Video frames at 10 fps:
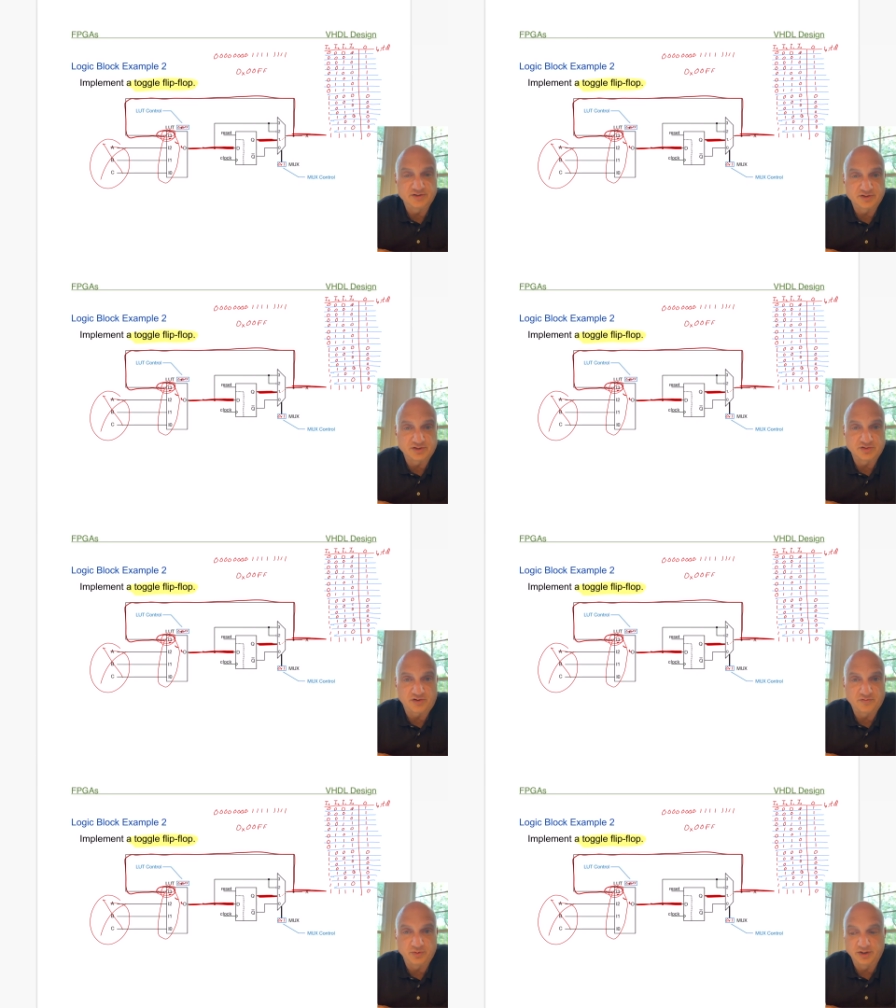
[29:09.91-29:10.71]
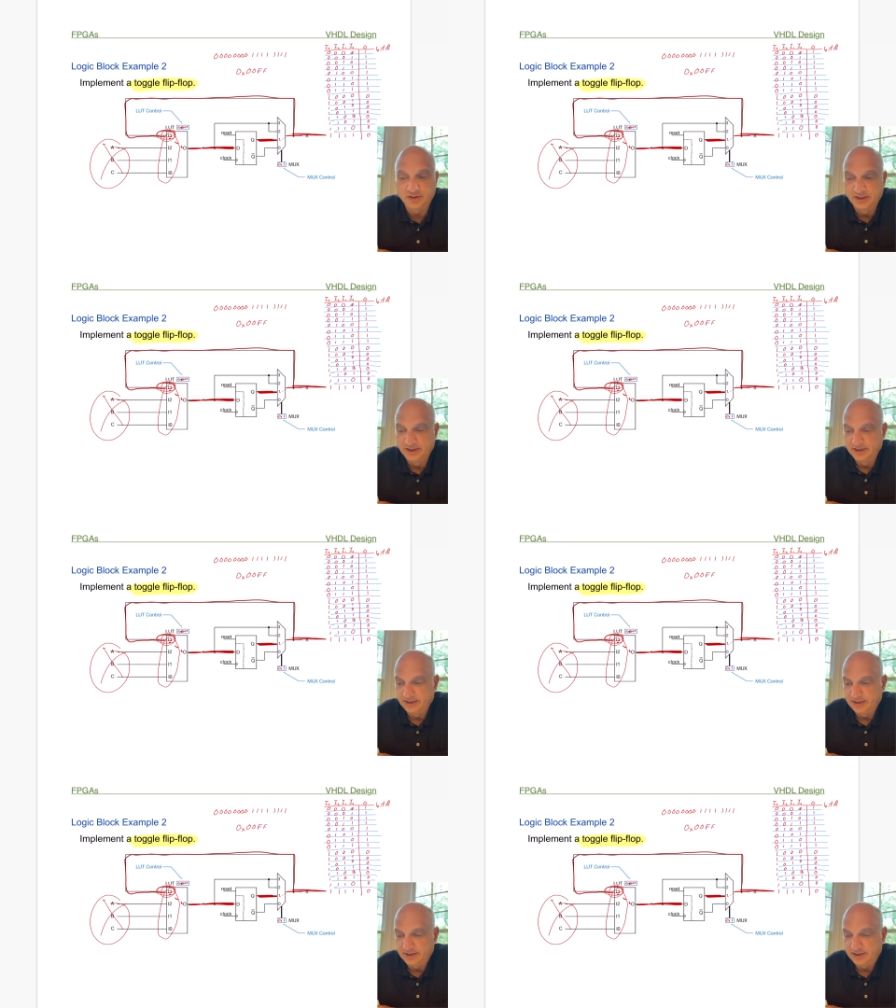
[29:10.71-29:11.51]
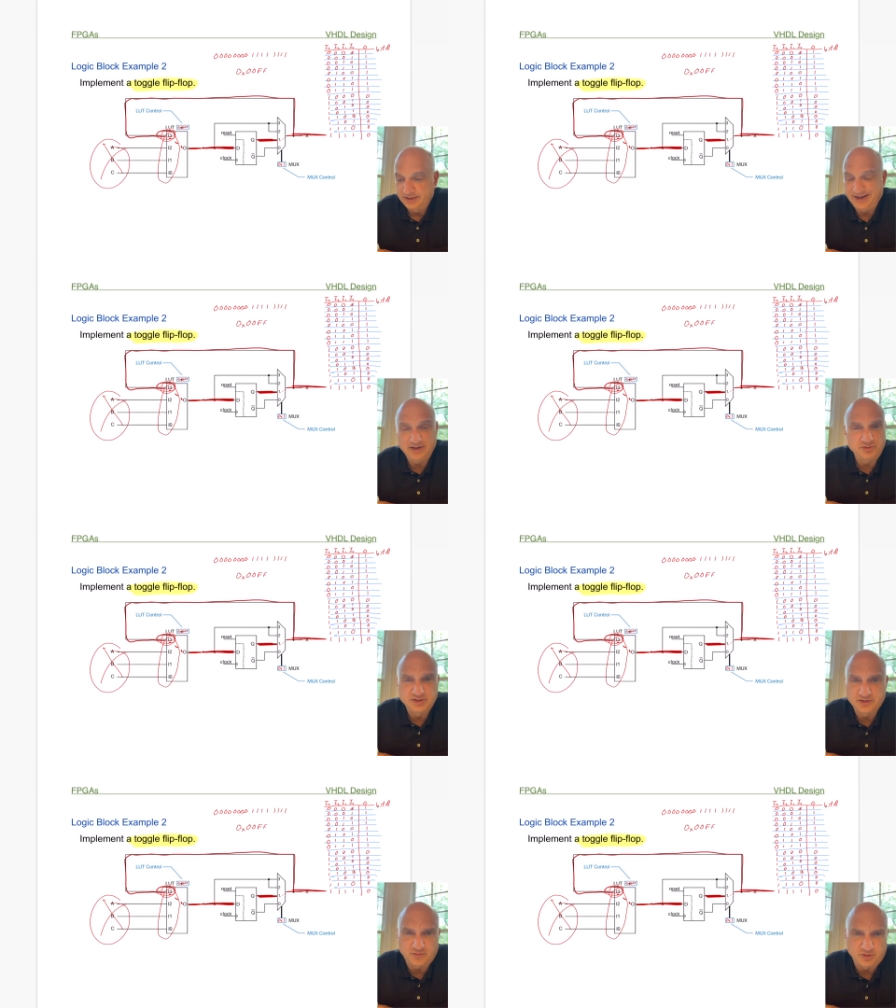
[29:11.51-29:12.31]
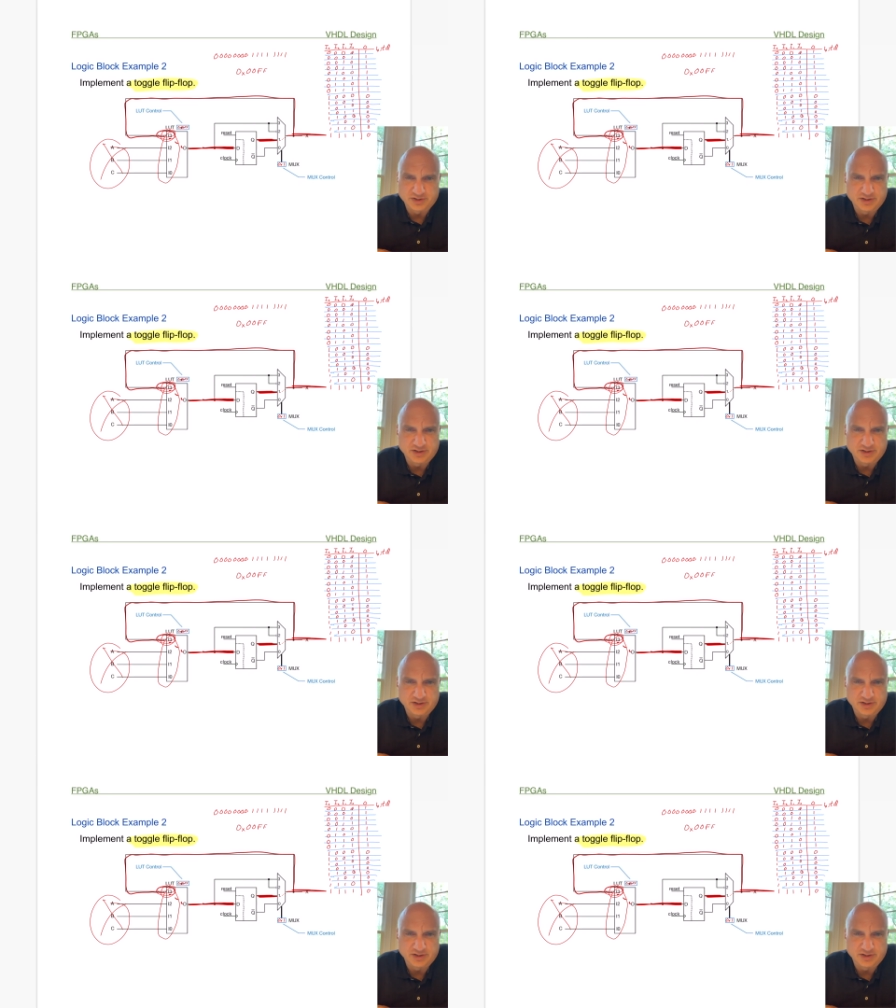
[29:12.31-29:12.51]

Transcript: software, it handles this for us.